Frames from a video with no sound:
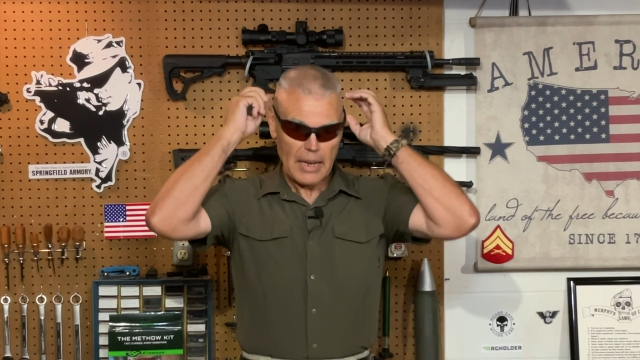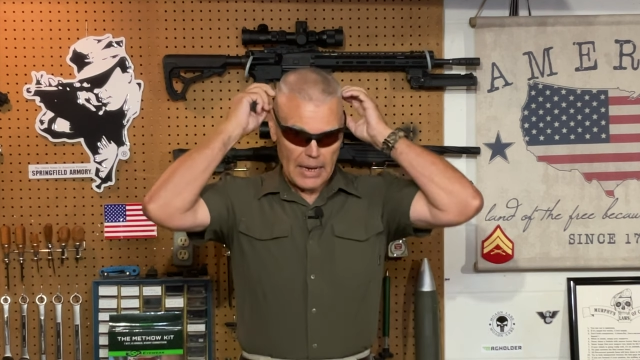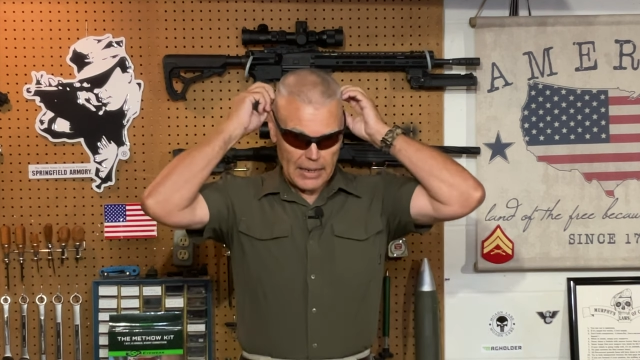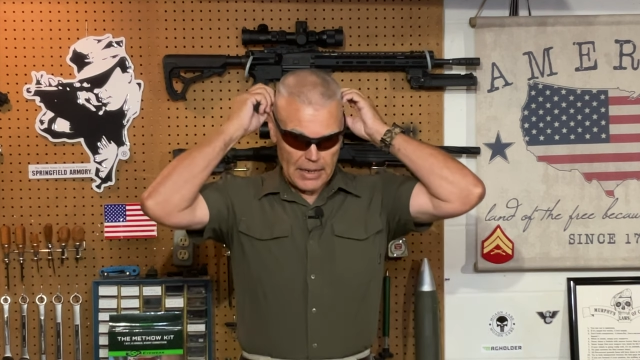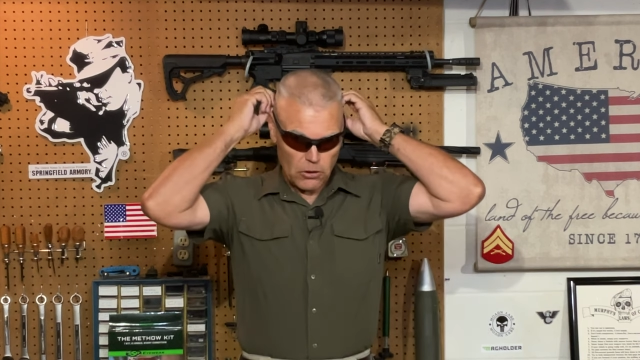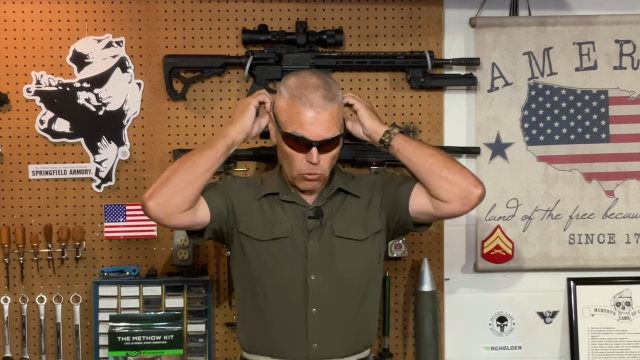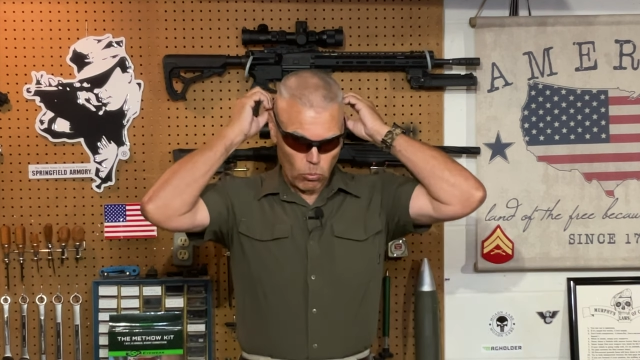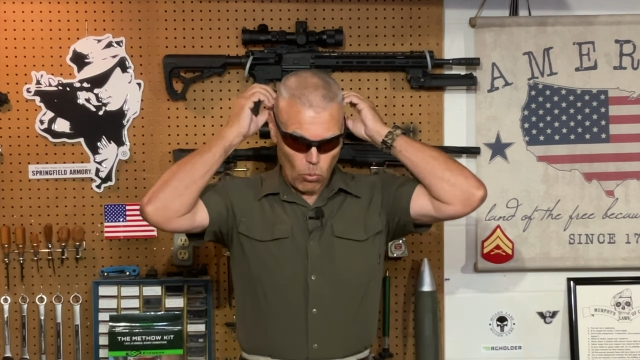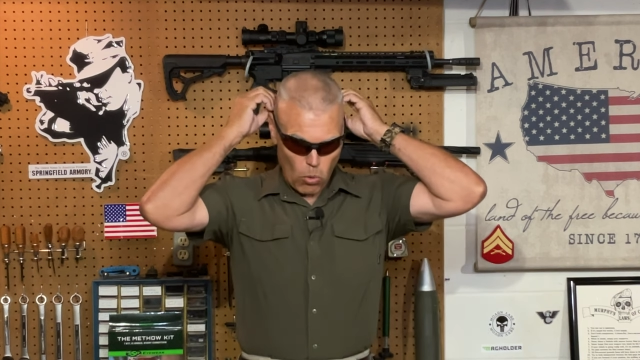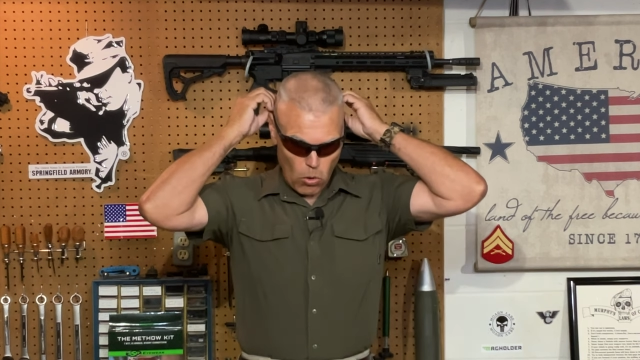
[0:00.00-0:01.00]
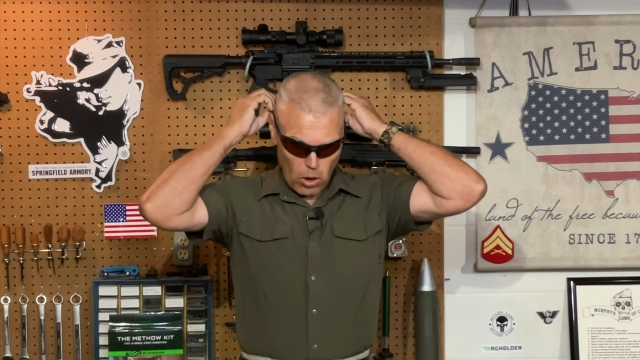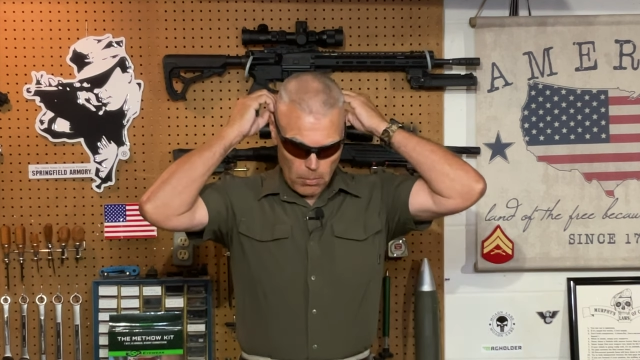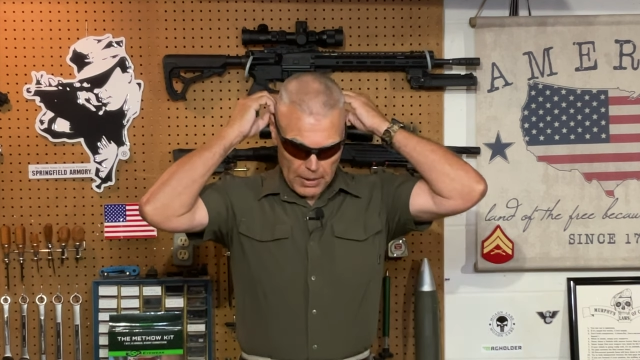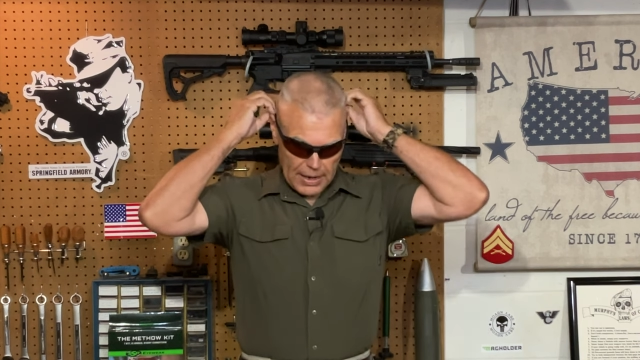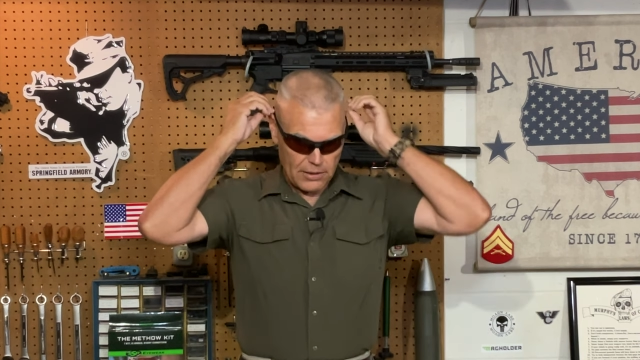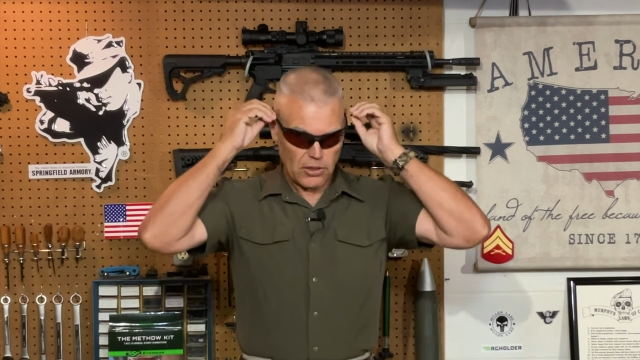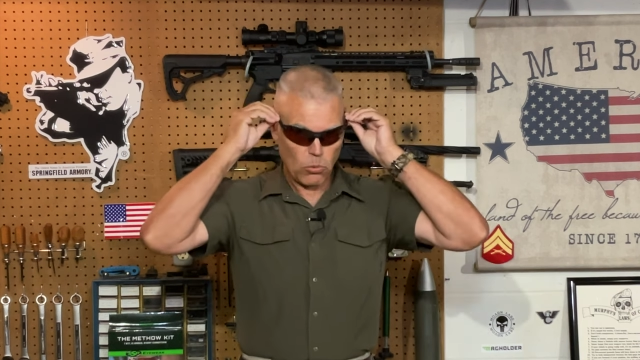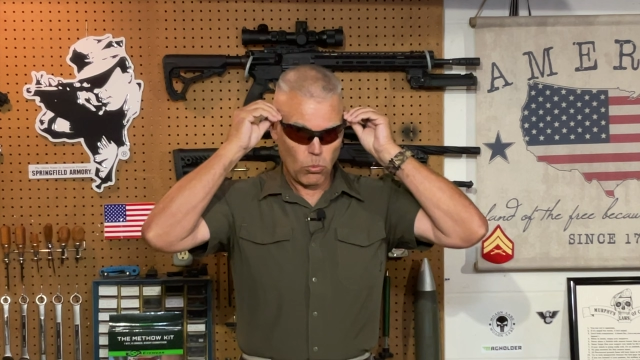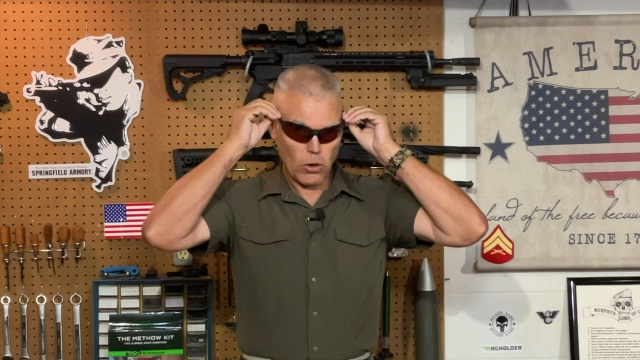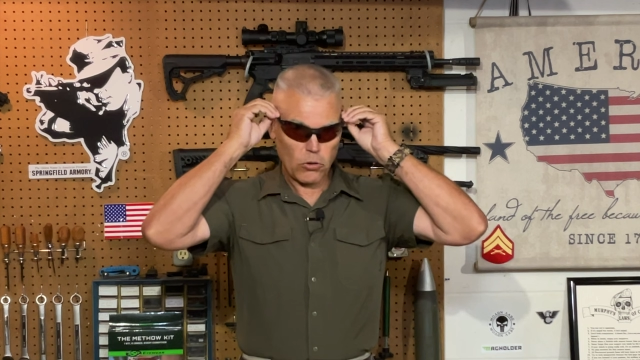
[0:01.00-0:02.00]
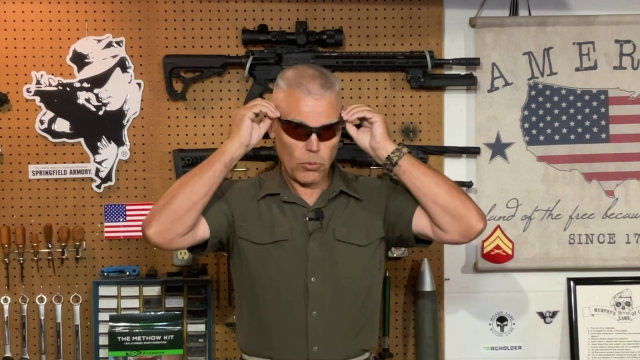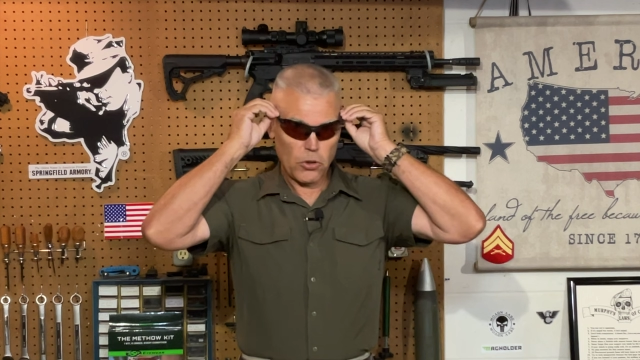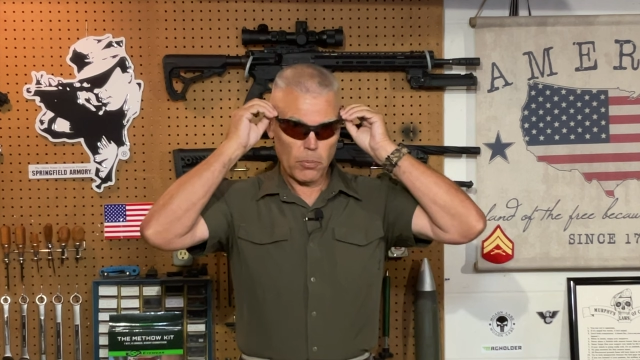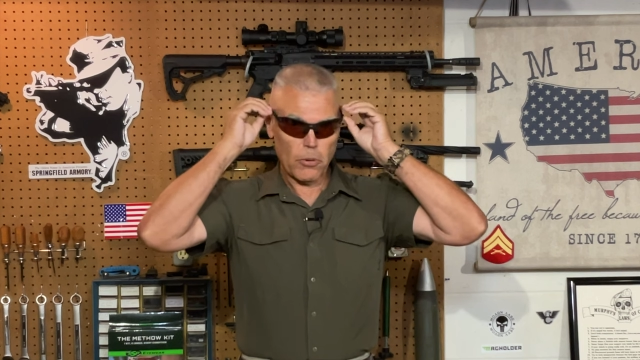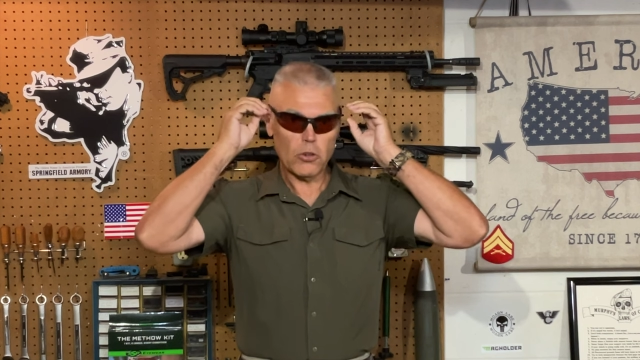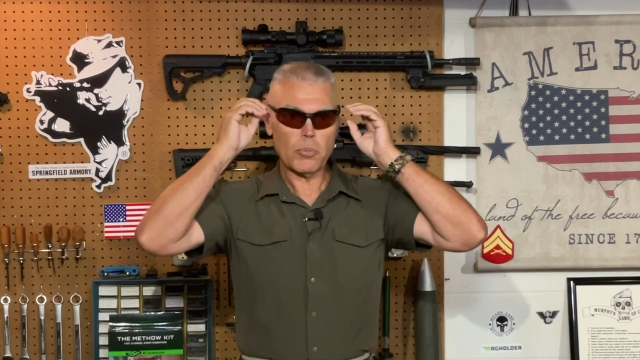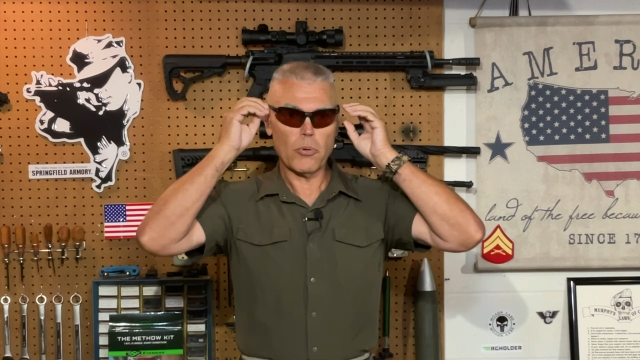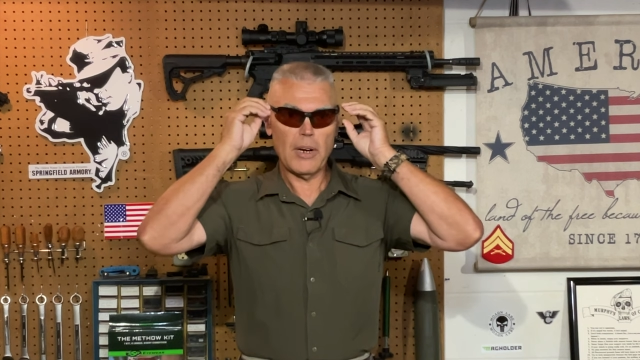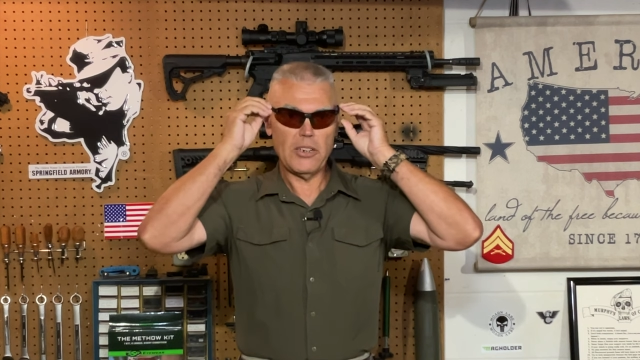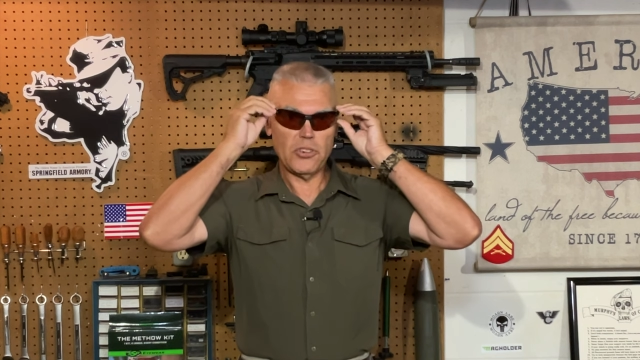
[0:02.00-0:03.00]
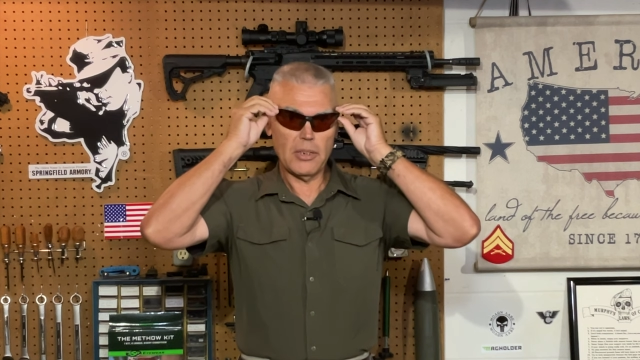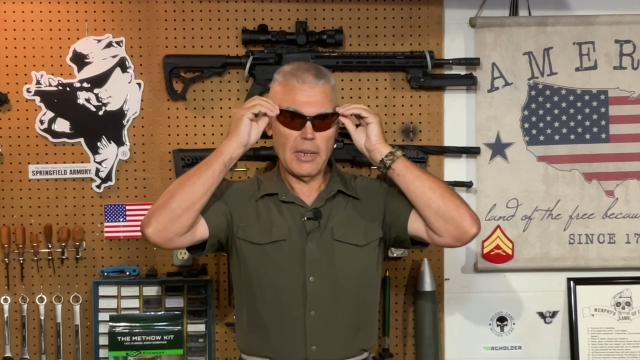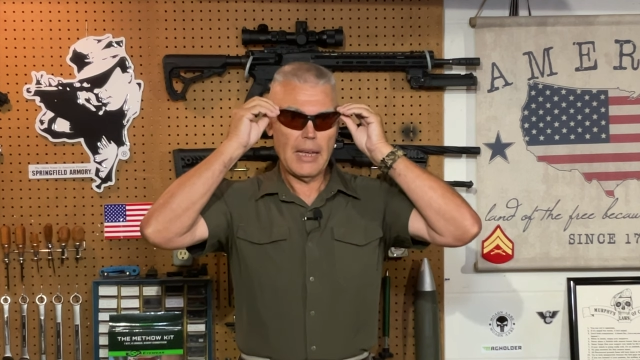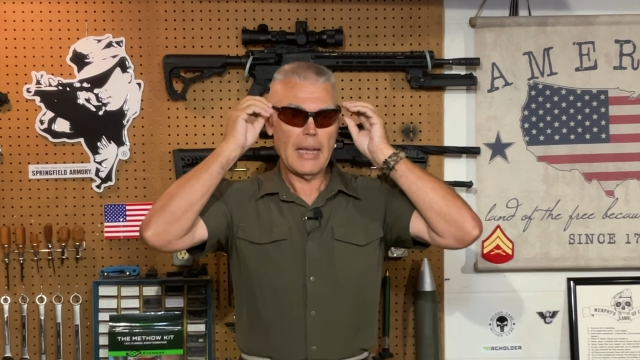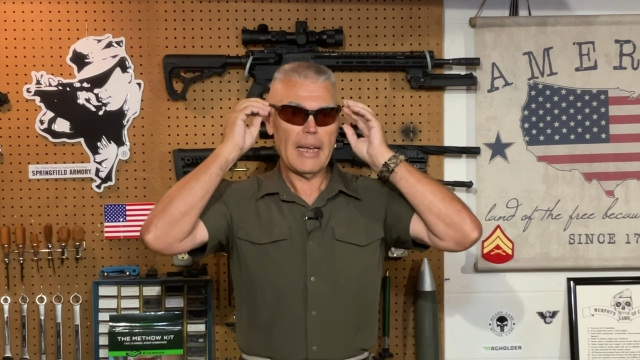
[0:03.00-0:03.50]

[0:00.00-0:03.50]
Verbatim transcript: it gets warm and as it works with your perspiration,